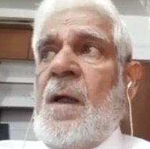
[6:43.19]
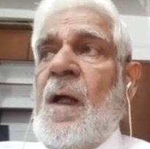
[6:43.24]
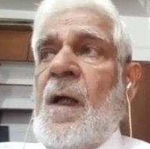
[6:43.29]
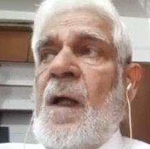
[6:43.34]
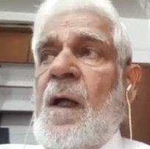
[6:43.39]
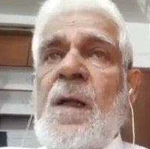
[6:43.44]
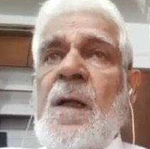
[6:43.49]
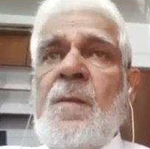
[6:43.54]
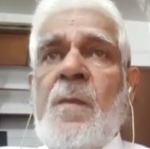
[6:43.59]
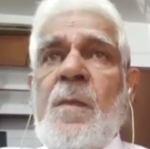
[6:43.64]

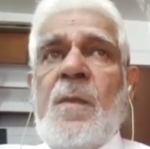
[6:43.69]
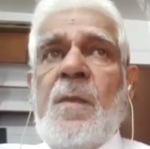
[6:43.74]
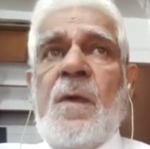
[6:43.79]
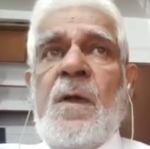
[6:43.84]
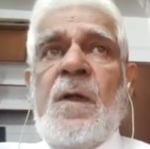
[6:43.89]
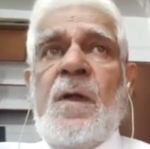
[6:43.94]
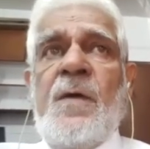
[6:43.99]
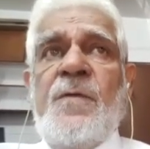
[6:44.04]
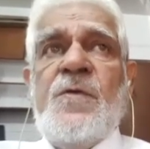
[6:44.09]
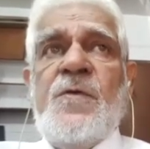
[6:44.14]
Elm
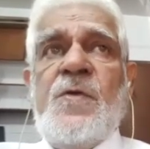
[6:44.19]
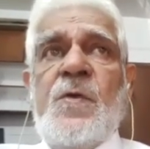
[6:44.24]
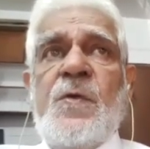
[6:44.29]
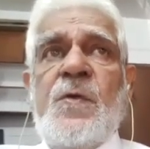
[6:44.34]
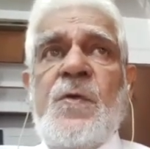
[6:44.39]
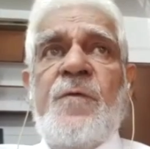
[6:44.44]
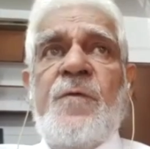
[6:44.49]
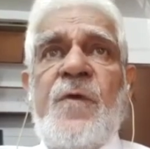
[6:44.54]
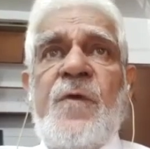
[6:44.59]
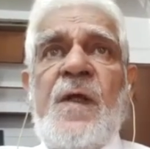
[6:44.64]
gives you
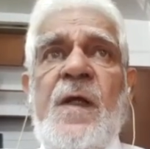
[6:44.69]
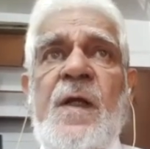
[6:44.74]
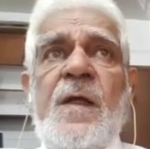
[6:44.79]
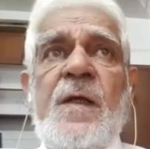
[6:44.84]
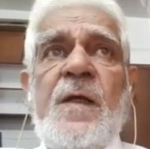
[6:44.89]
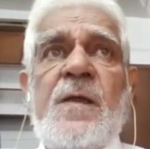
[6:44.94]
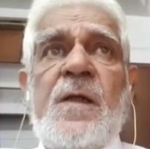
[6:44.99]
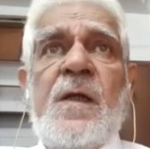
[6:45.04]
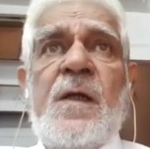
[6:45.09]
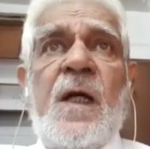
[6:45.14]
the
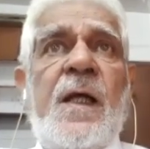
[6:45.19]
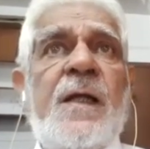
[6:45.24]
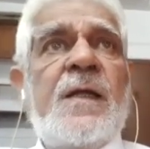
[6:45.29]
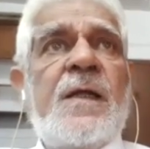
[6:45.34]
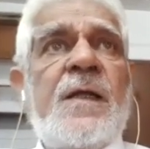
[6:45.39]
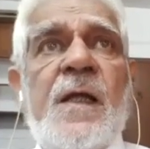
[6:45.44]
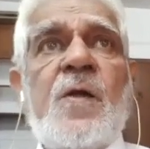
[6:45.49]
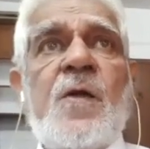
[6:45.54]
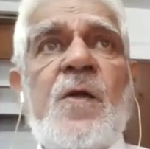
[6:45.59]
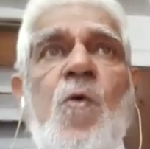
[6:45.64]
feeling that I
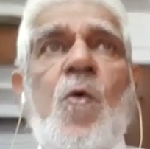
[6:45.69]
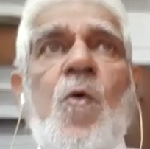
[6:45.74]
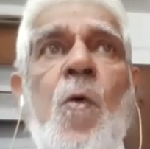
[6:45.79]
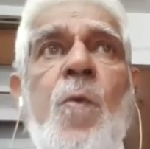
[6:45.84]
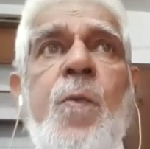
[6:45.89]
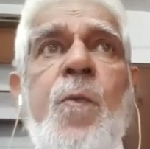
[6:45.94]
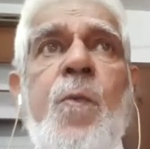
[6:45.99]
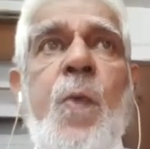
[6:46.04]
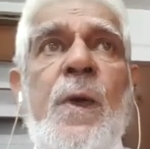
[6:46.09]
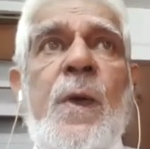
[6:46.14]
can
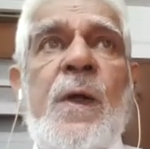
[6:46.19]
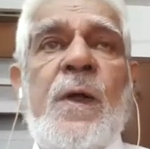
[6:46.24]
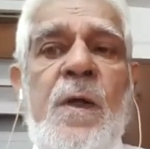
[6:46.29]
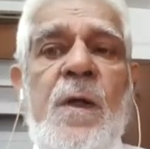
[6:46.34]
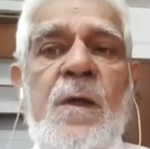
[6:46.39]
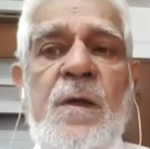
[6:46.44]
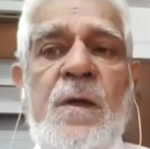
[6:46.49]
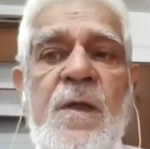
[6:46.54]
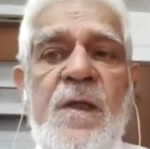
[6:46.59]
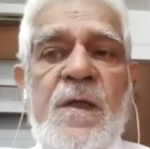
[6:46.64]
cope with
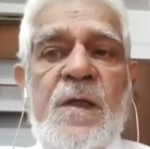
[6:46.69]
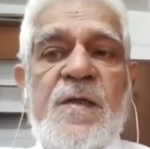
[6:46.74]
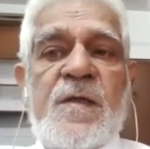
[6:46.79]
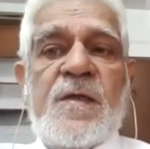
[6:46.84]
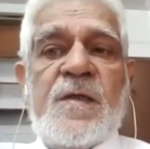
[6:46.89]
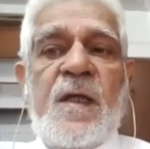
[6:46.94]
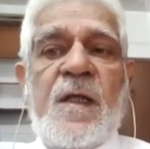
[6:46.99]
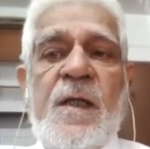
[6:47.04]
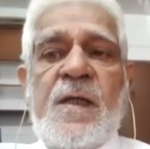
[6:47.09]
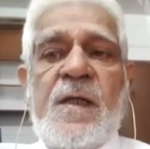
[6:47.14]
this,
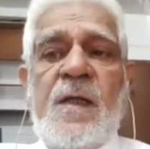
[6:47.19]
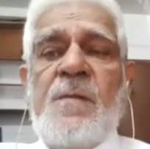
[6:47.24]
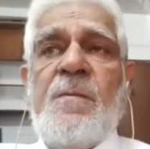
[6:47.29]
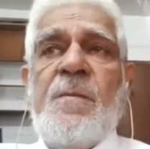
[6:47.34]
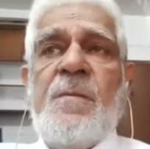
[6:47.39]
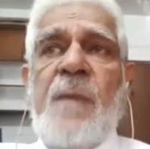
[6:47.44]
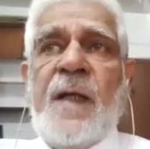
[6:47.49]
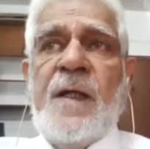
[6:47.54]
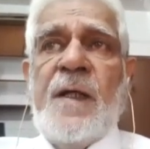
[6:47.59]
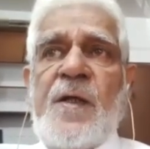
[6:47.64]
I
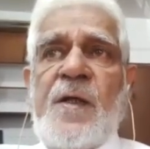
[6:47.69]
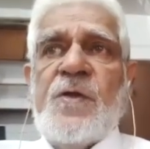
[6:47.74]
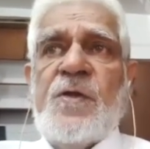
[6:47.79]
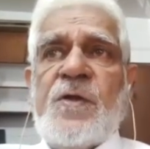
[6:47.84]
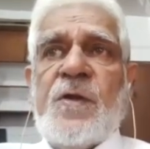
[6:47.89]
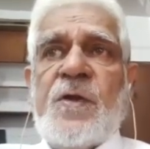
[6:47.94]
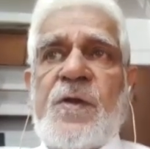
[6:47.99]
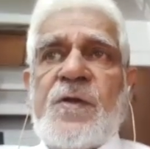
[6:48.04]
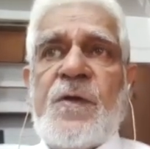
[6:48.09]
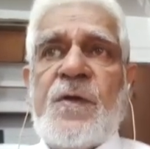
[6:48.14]
can manage
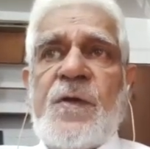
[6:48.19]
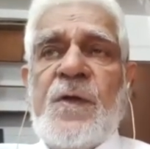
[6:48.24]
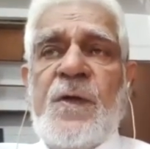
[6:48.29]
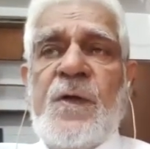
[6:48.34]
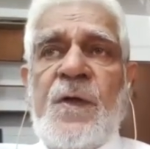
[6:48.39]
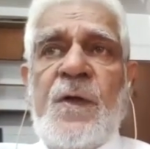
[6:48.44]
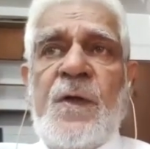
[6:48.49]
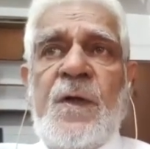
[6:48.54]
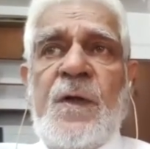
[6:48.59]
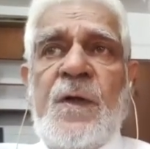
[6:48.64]

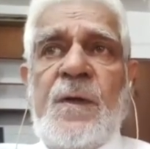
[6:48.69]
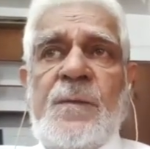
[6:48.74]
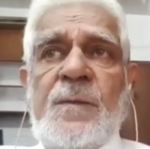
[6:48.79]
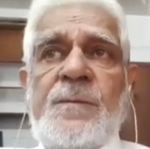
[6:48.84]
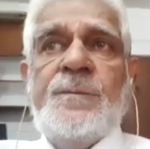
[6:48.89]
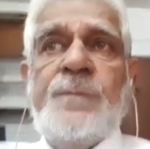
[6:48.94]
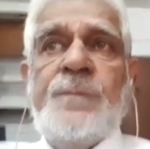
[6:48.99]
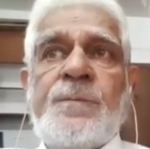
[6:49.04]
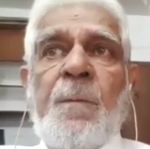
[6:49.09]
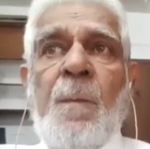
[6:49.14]

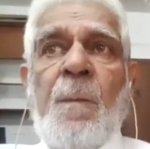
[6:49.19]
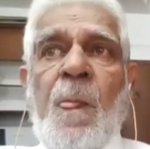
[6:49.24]
it.